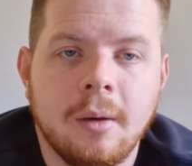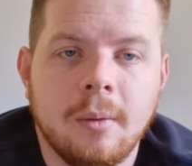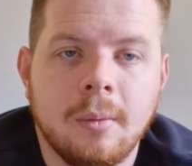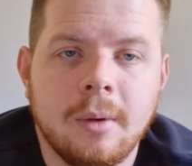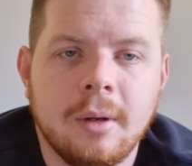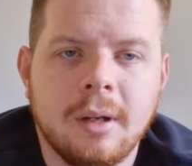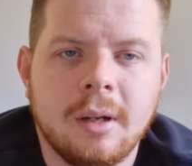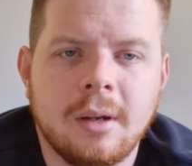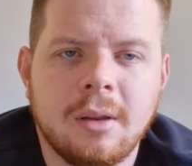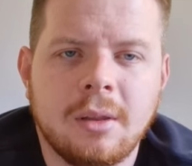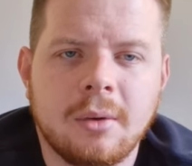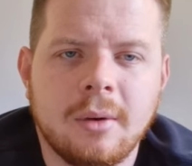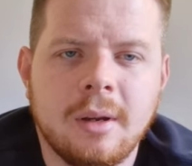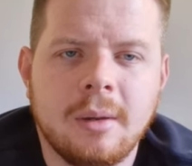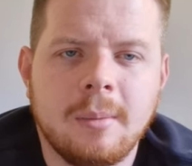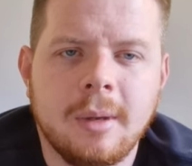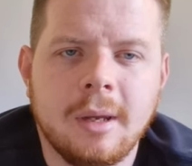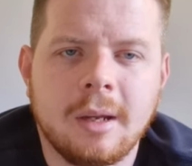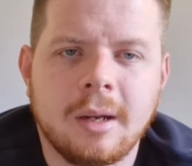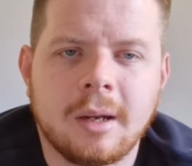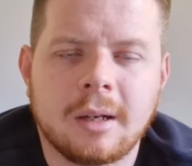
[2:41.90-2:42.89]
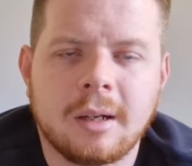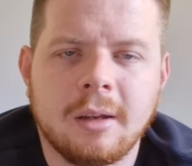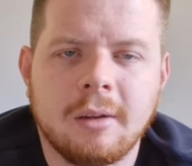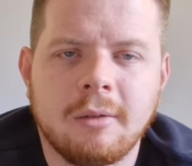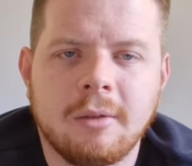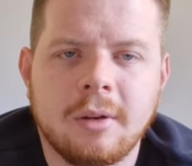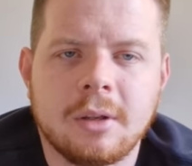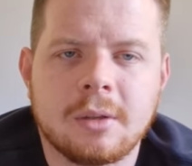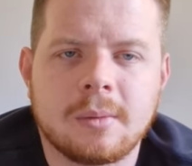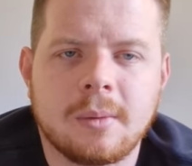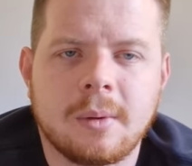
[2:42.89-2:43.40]
We did three main
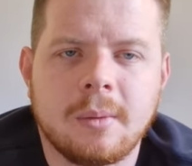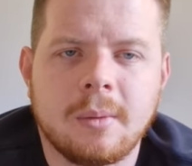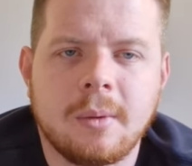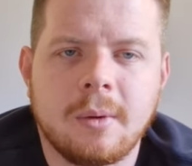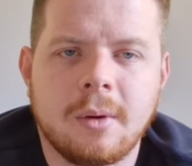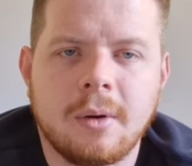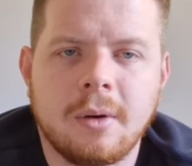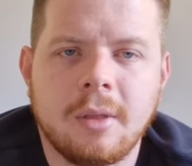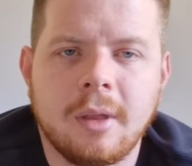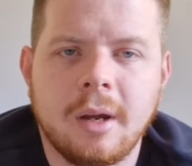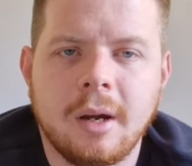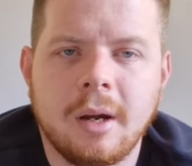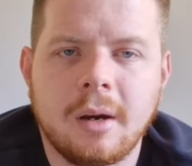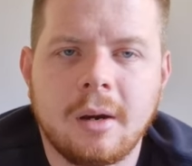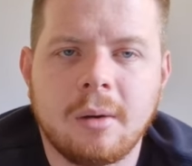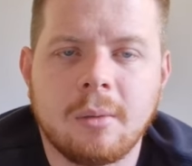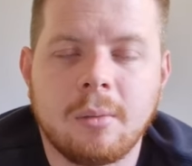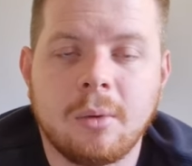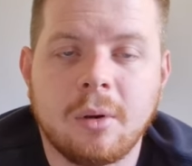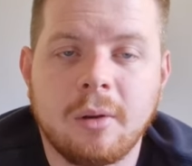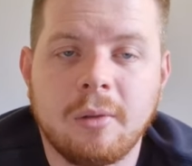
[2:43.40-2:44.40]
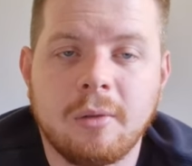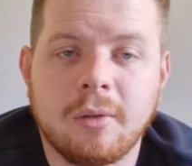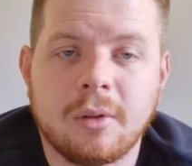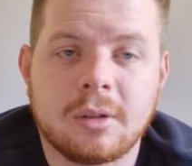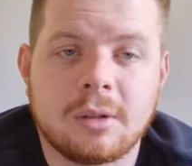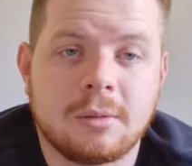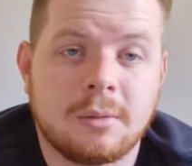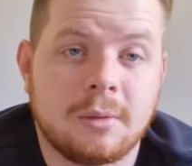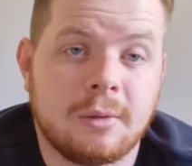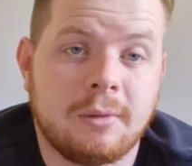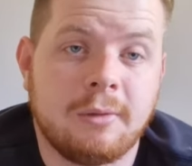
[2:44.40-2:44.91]
activities when we were there, one of
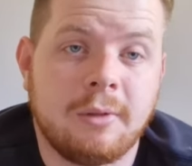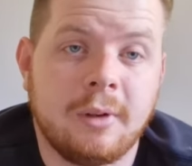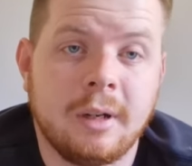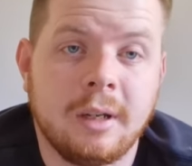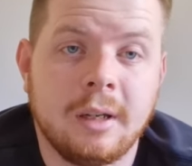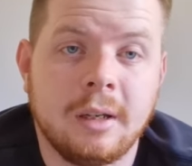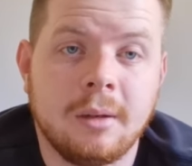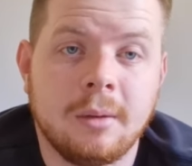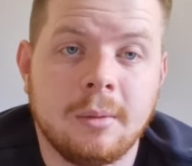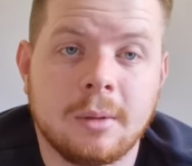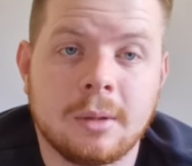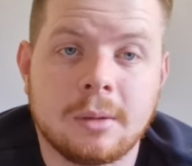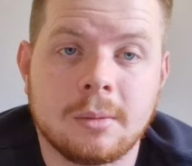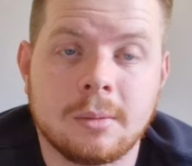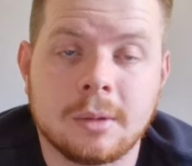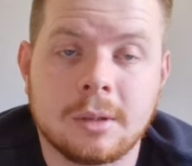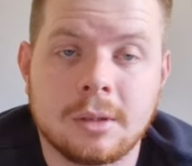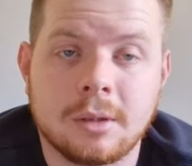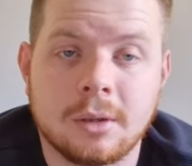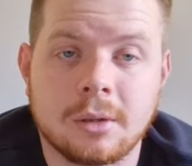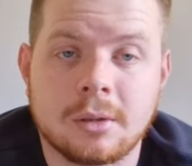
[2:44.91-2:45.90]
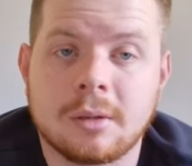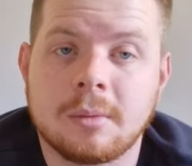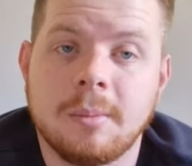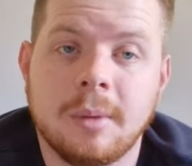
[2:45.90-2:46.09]
which was free, which was just